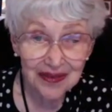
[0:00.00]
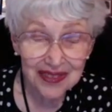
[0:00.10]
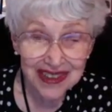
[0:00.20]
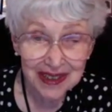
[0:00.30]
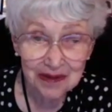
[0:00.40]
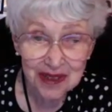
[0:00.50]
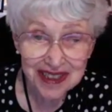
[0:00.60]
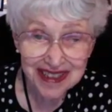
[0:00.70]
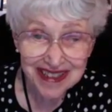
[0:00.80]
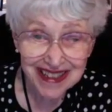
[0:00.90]
he
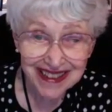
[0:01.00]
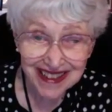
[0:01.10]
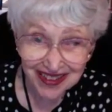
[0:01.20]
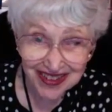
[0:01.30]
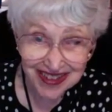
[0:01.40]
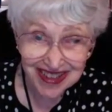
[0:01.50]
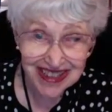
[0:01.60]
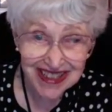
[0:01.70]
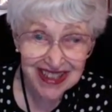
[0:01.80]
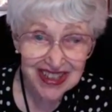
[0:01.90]
was an
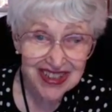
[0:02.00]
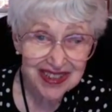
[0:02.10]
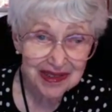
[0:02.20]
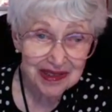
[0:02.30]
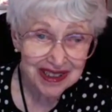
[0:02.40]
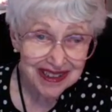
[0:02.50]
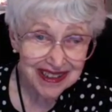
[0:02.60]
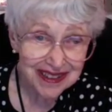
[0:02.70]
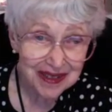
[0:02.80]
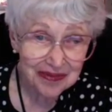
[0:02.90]
ethicist.
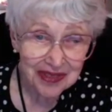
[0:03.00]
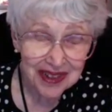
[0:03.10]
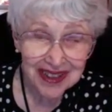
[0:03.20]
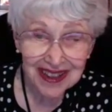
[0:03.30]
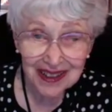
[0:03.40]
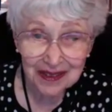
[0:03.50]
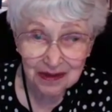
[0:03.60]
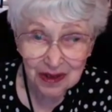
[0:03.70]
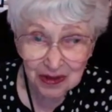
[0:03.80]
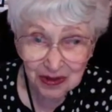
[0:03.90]
He
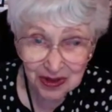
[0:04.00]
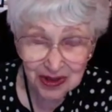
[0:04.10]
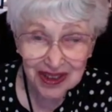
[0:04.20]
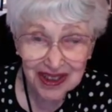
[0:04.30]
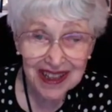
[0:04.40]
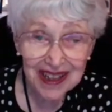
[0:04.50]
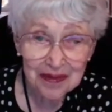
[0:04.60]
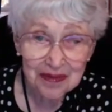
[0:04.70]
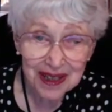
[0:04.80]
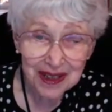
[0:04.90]
wrote
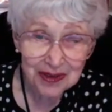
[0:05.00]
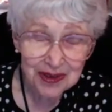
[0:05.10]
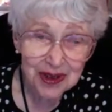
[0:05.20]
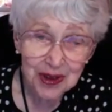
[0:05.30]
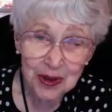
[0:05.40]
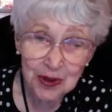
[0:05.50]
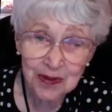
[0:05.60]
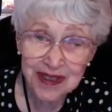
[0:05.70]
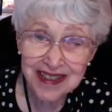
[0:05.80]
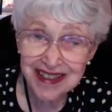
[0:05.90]
about
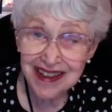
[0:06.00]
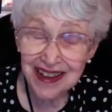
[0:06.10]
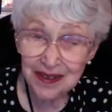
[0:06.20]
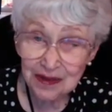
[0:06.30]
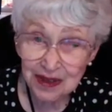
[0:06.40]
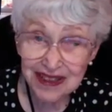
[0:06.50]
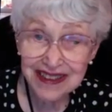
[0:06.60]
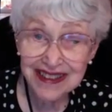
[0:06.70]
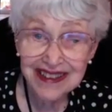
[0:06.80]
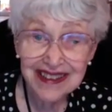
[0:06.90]
humans
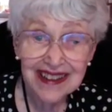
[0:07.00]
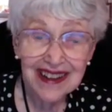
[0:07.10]
really